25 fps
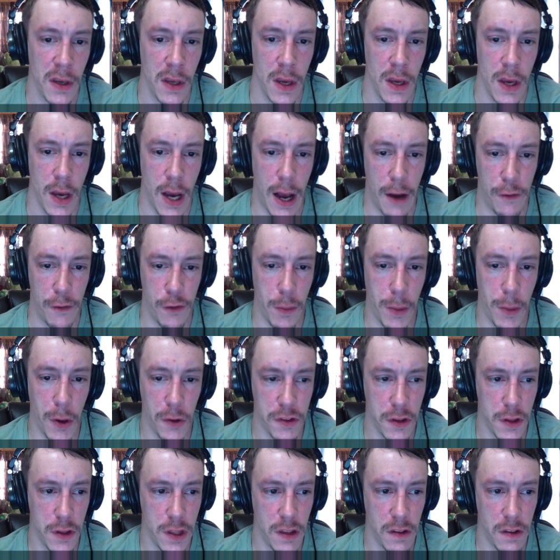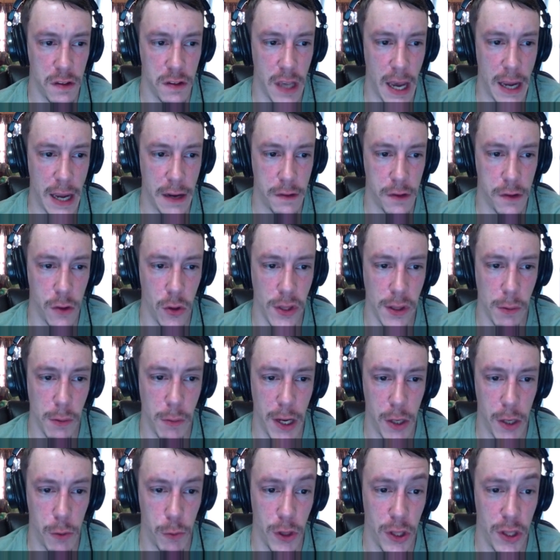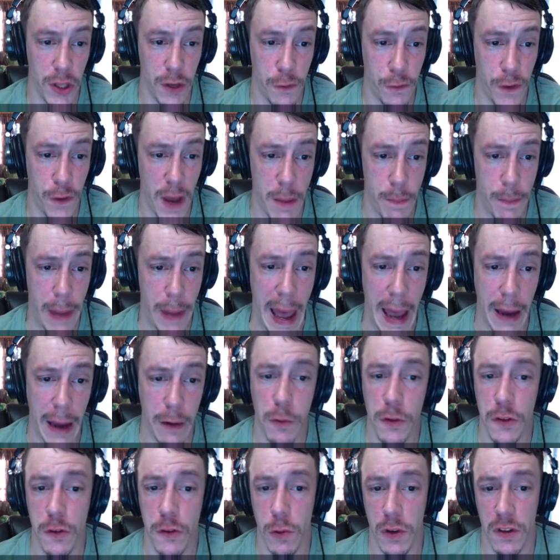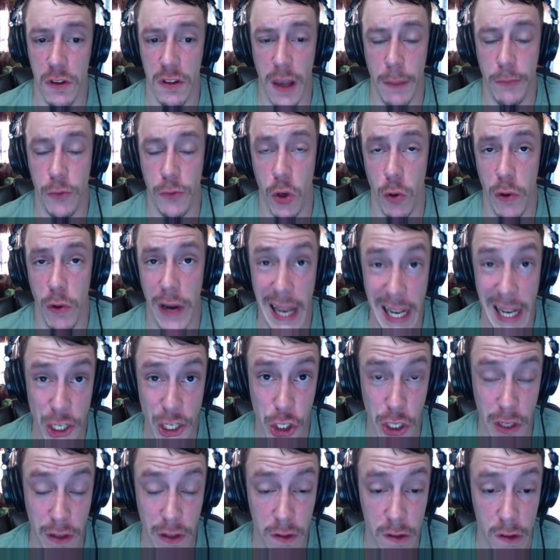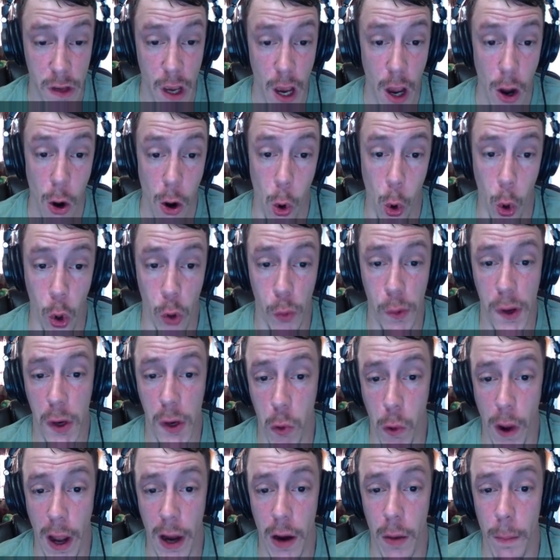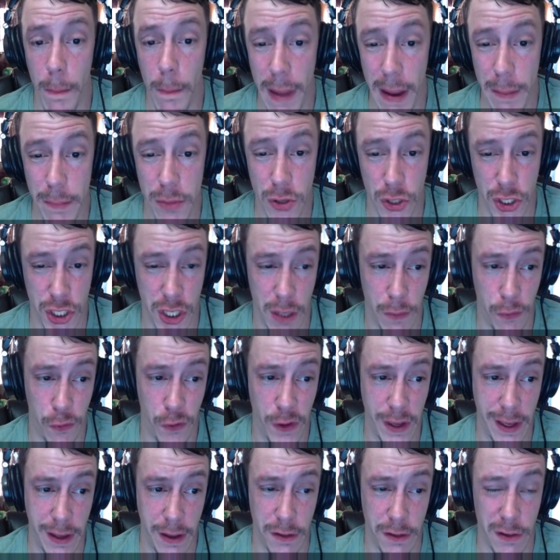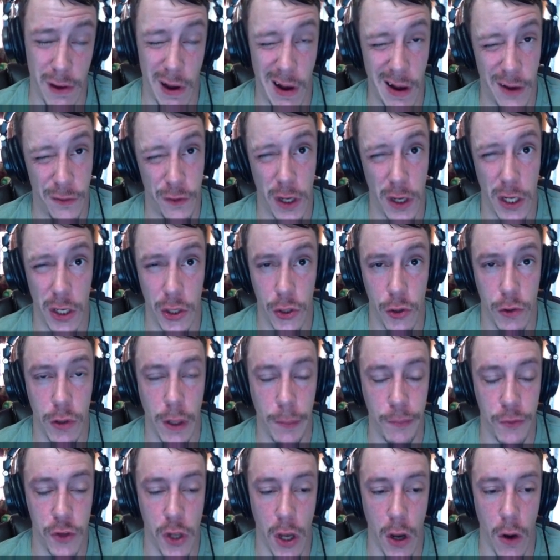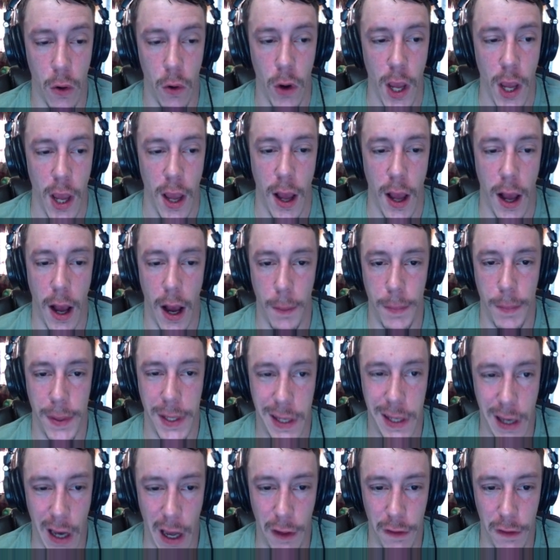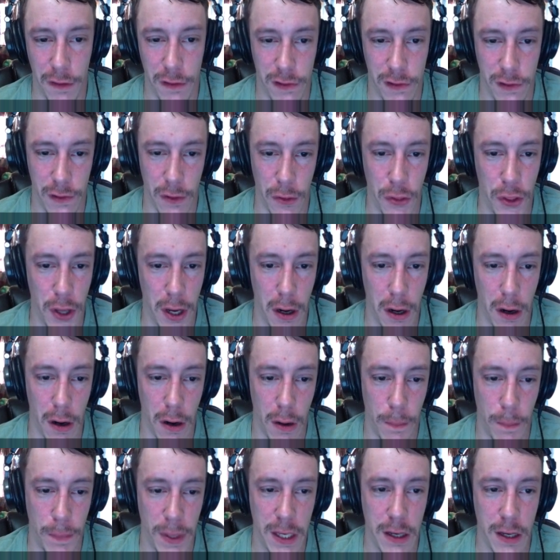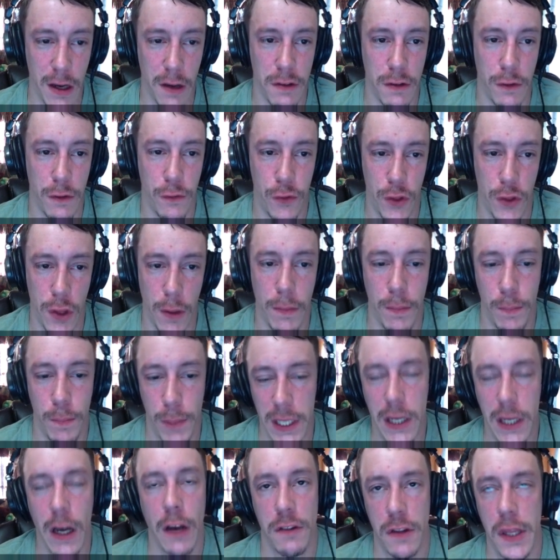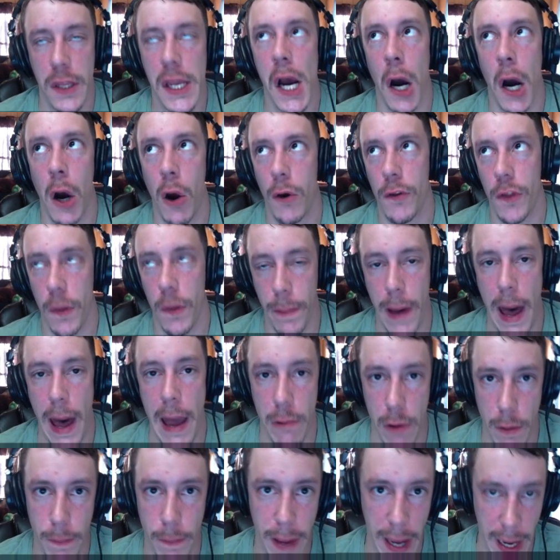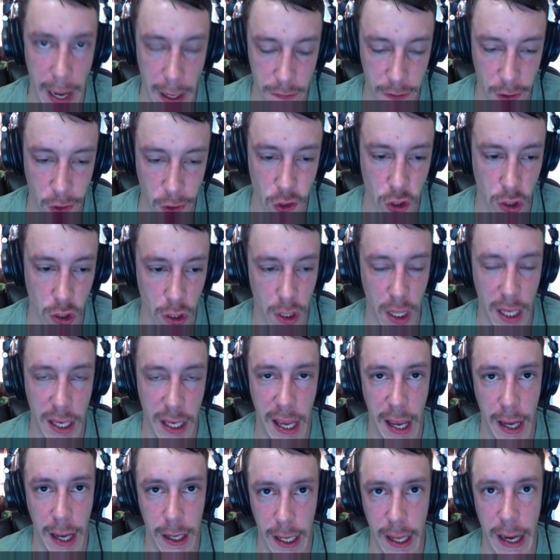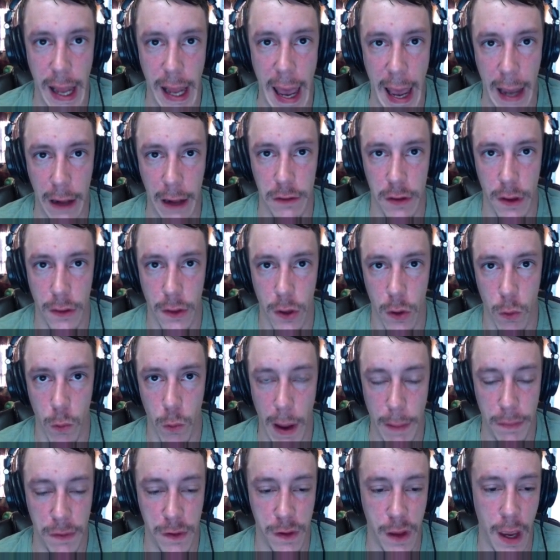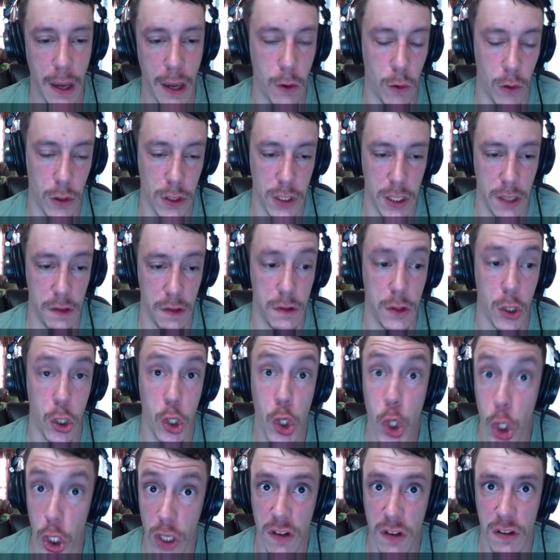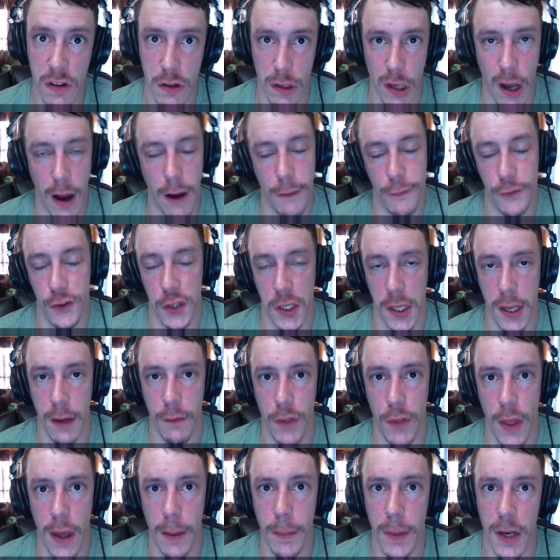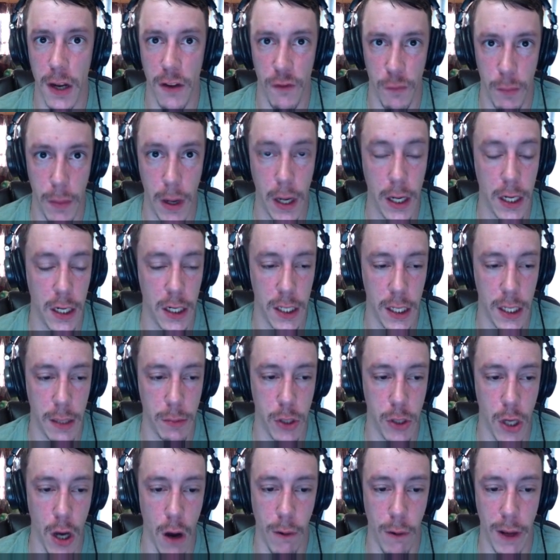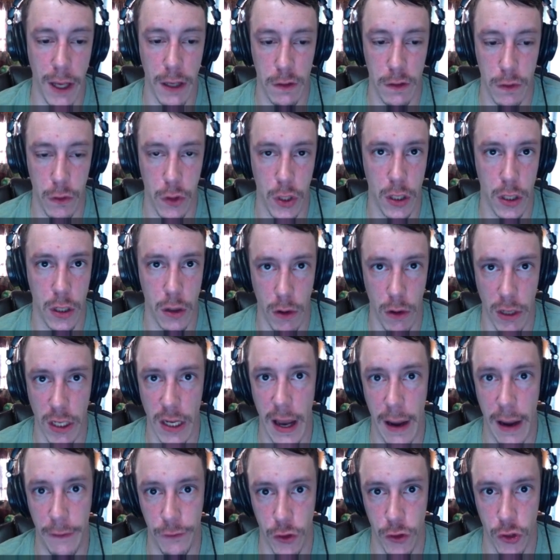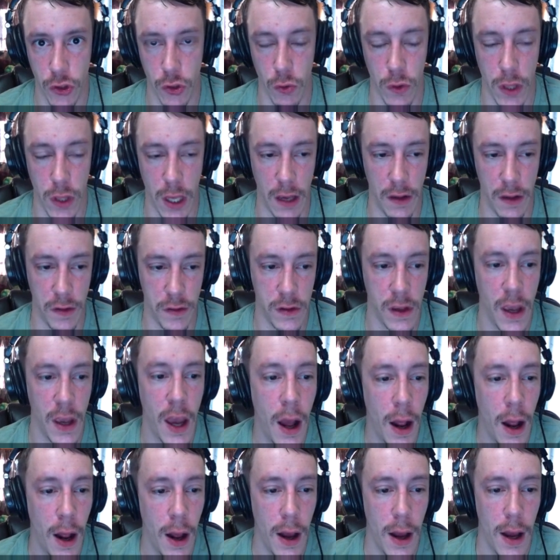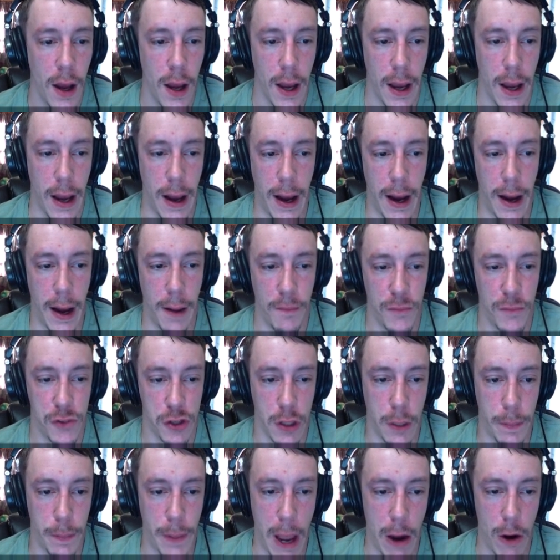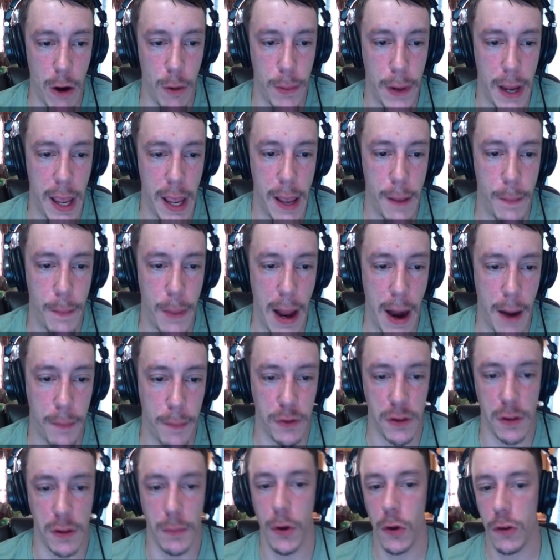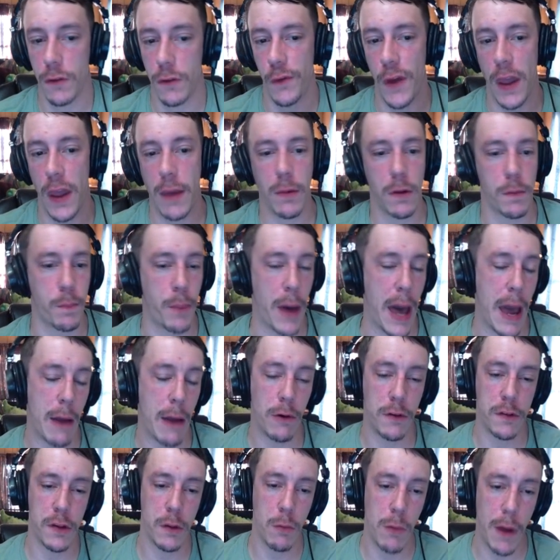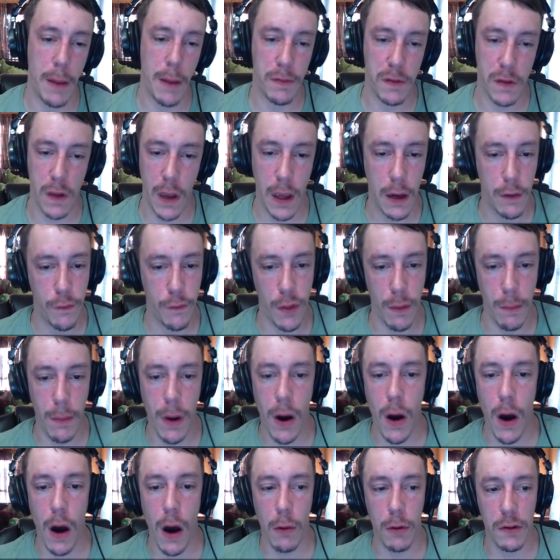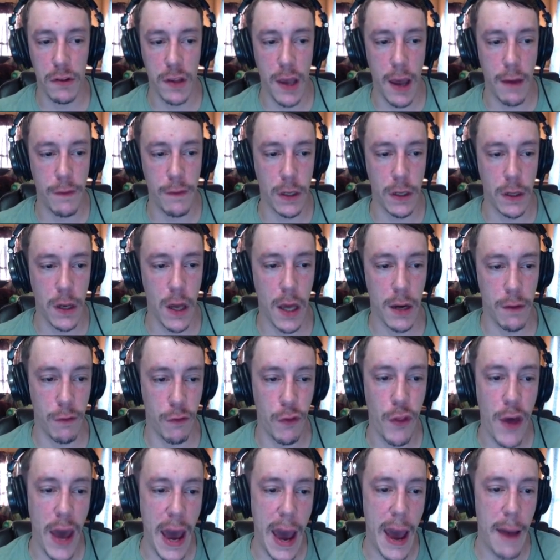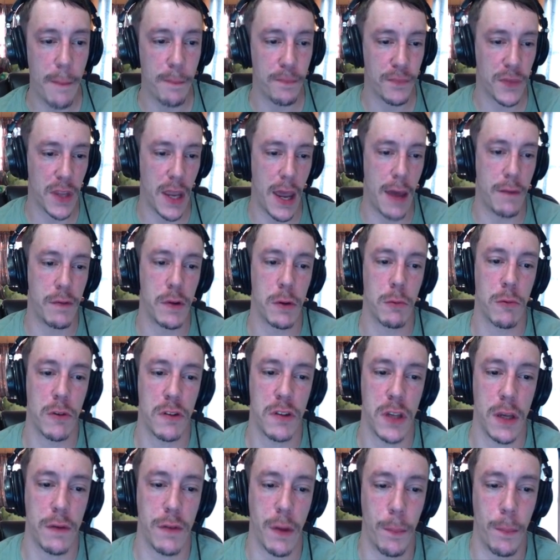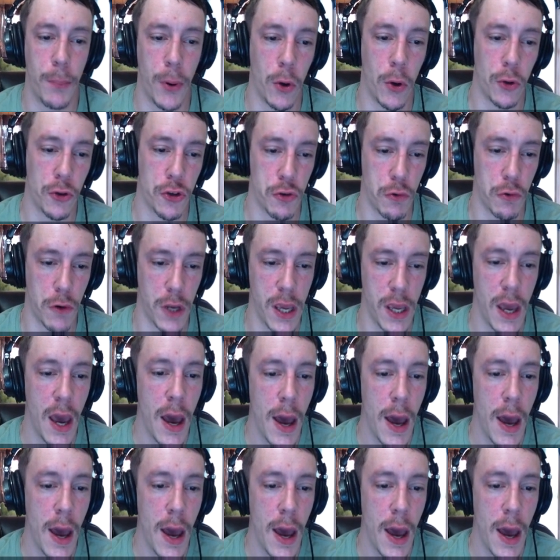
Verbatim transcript: Uh, for most of these sites, the only way to really to fight back was to accept donations or require membership fees, often in crypto, uh, because they're because of the because they are the Pirate Bay. Essentially, they can't get ads on their website, or at least the good stuff to give them enough money to keep going. So they're going to have to do this. Um, so the Pirate Bay, perhaps the most famous piracy website of them all, was having none of that, having received a paltry zero